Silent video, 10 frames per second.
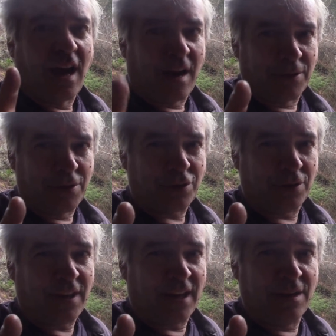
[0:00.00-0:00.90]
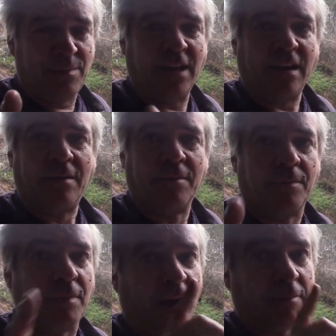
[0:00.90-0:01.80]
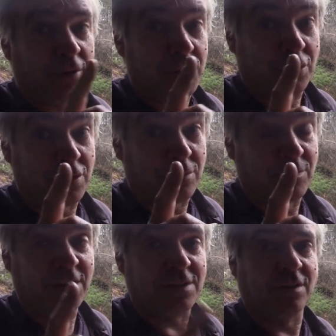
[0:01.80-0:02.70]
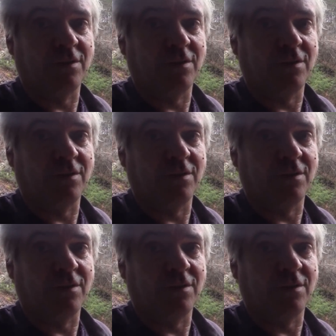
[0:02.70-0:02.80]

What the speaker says: I'm going to show you that in a minute. I'm going to show you some things to look